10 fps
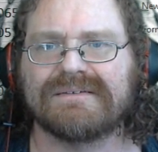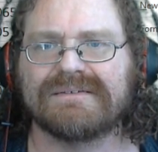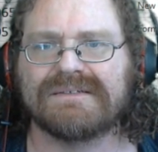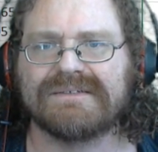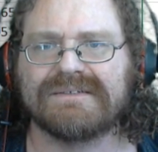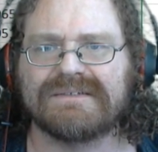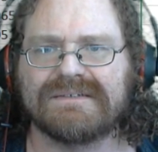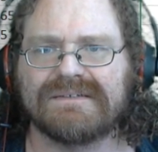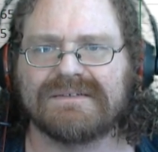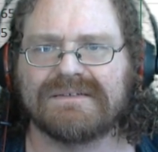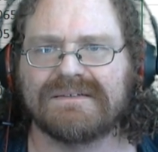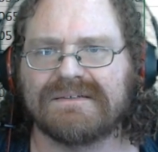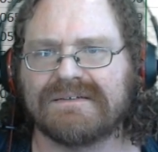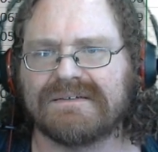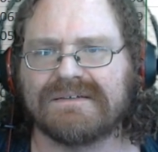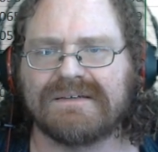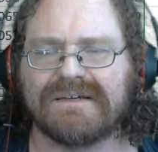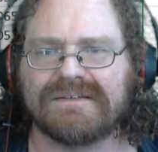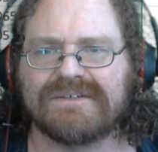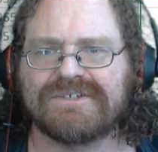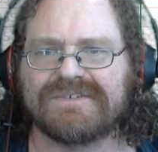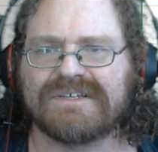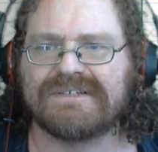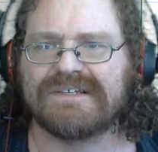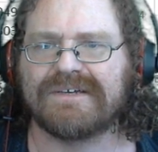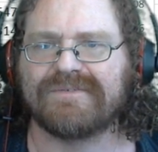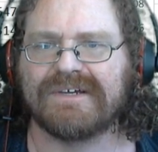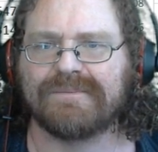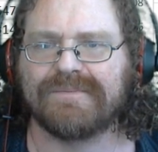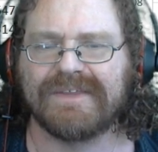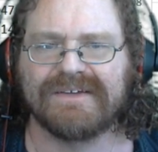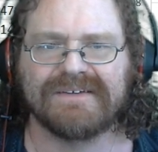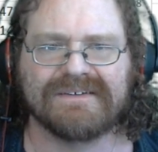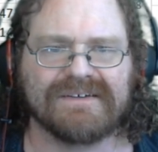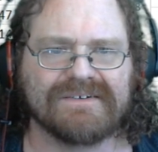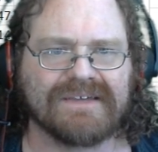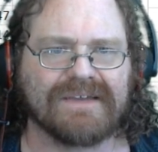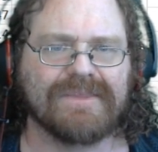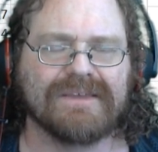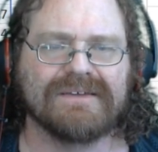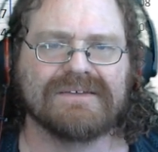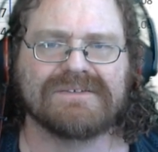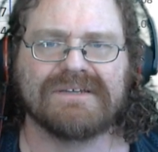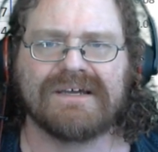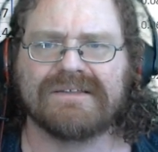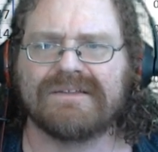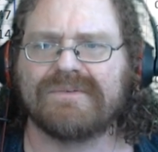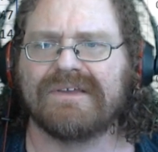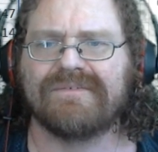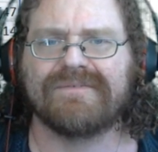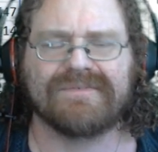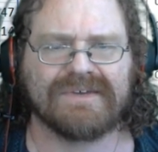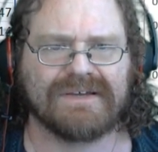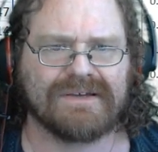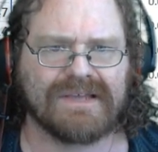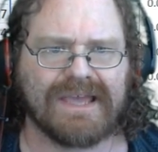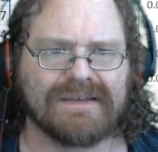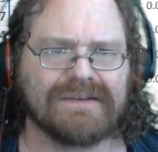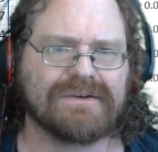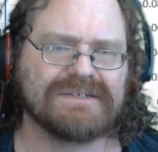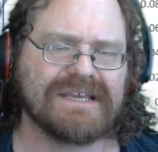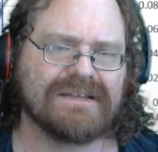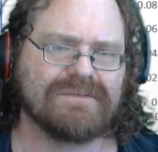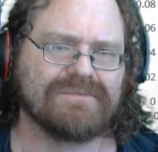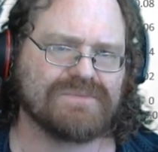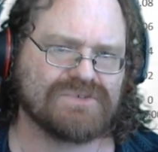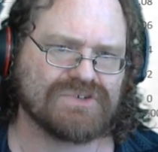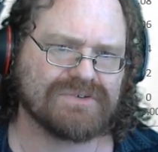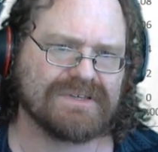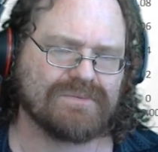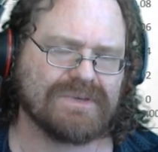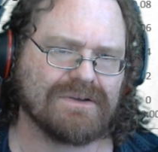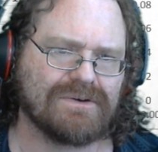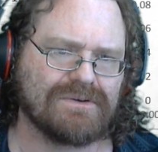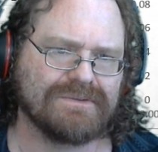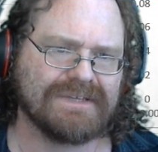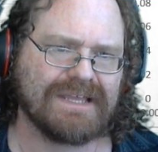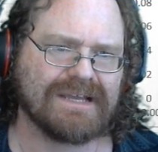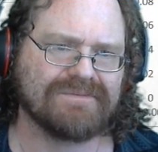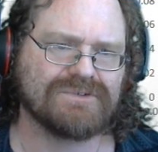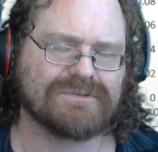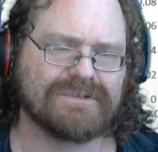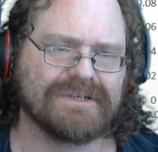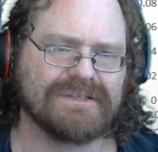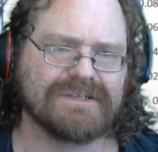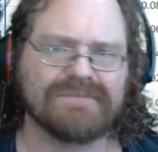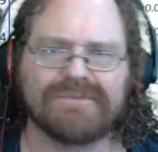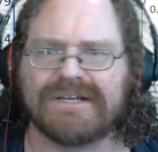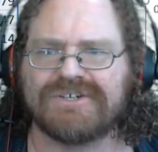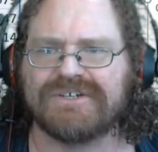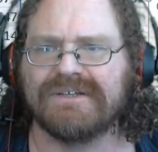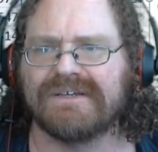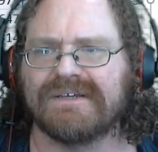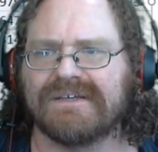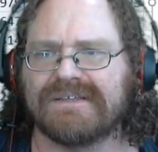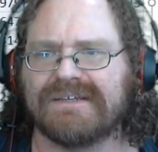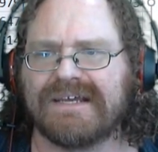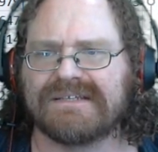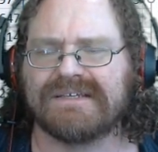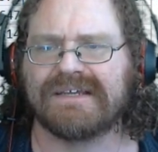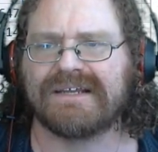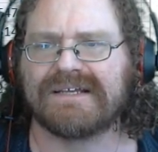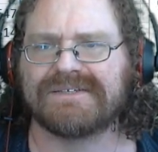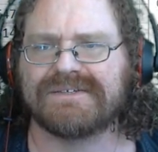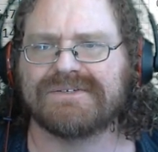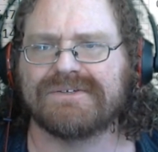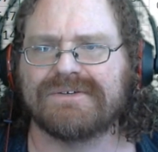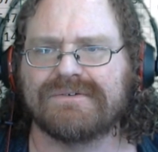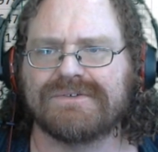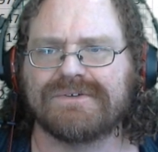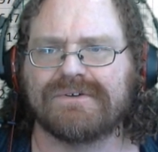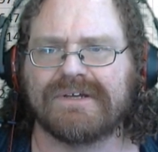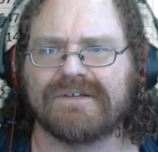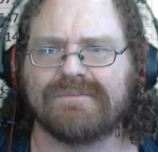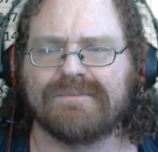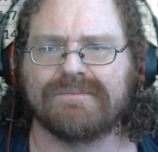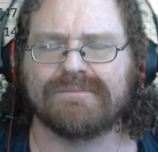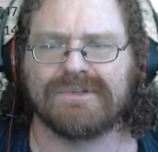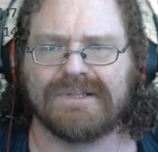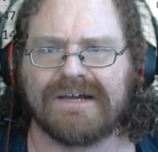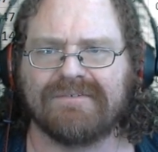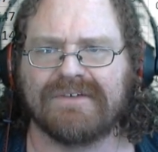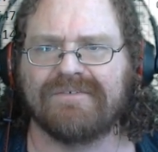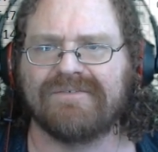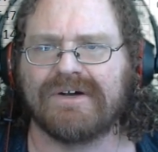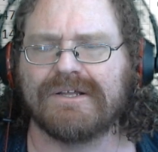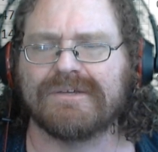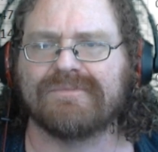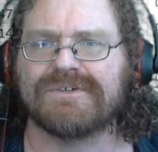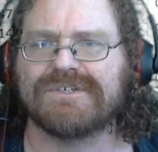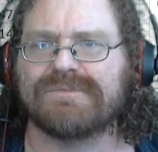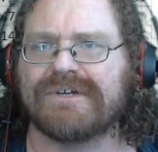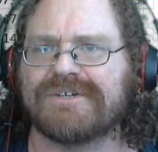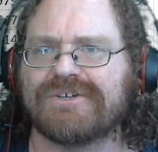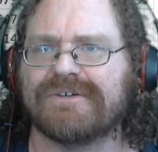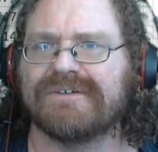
Delete. Shift cells left, up. Okay, so now that we've edited our data so that we only have during the compression, the next thing it asks us to do is create a plot of volume versus pressure.